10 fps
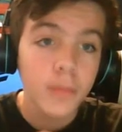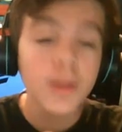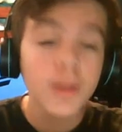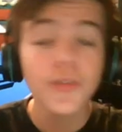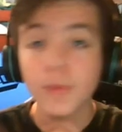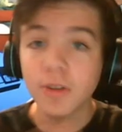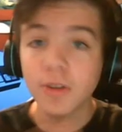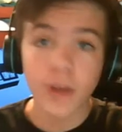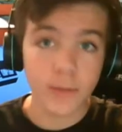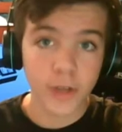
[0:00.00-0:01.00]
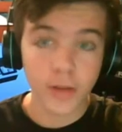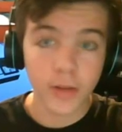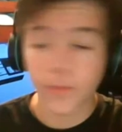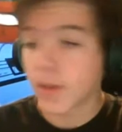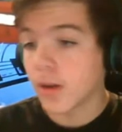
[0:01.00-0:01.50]
Plus the Wii Shop
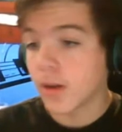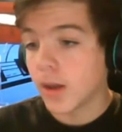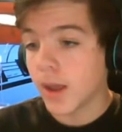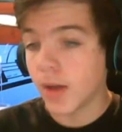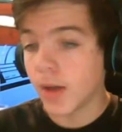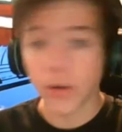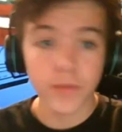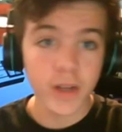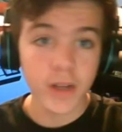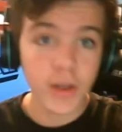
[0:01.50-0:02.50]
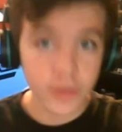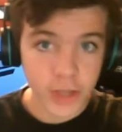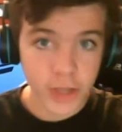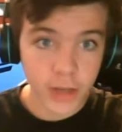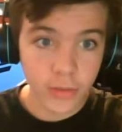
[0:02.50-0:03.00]
channel and all of the other
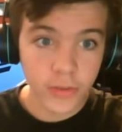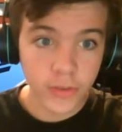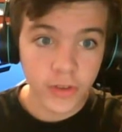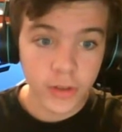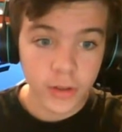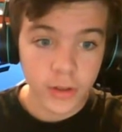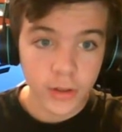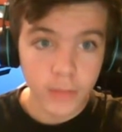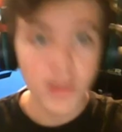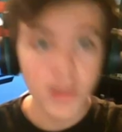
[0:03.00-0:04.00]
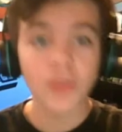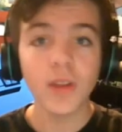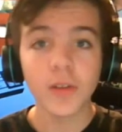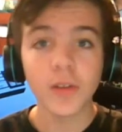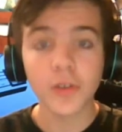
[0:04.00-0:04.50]
channels makes
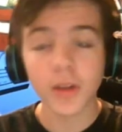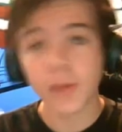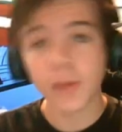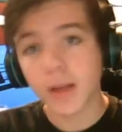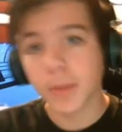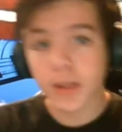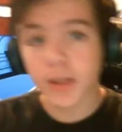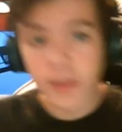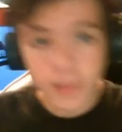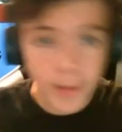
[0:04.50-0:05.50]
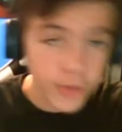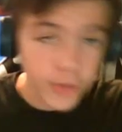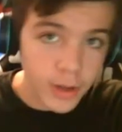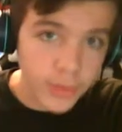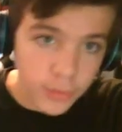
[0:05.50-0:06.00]
this, in my opinion, the best
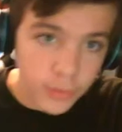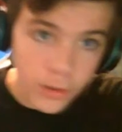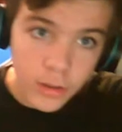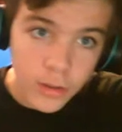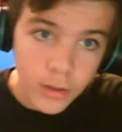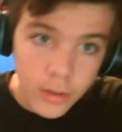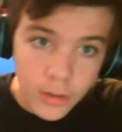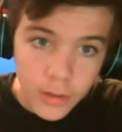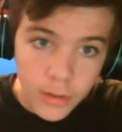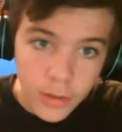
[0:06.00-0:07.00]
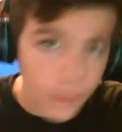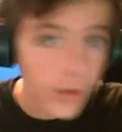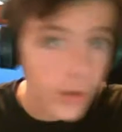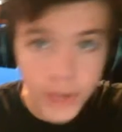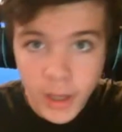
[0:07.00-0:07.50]
console of
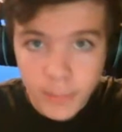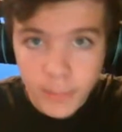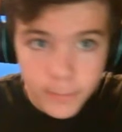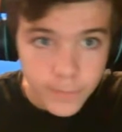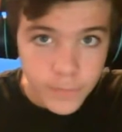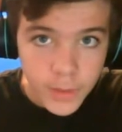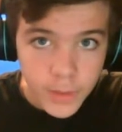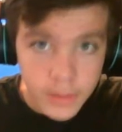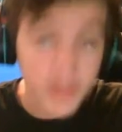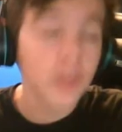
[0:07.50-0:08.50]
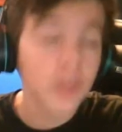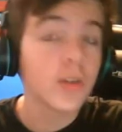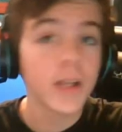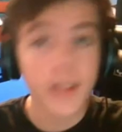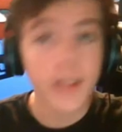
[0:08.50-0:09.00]
all time. The
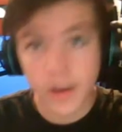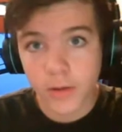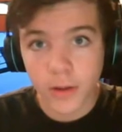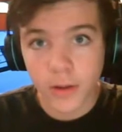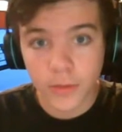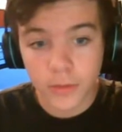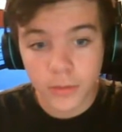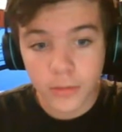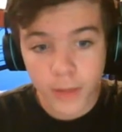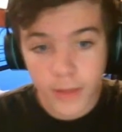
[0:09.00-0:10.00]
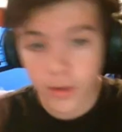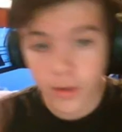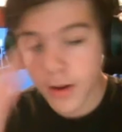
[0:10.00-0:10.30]
best Nintendo console, rather.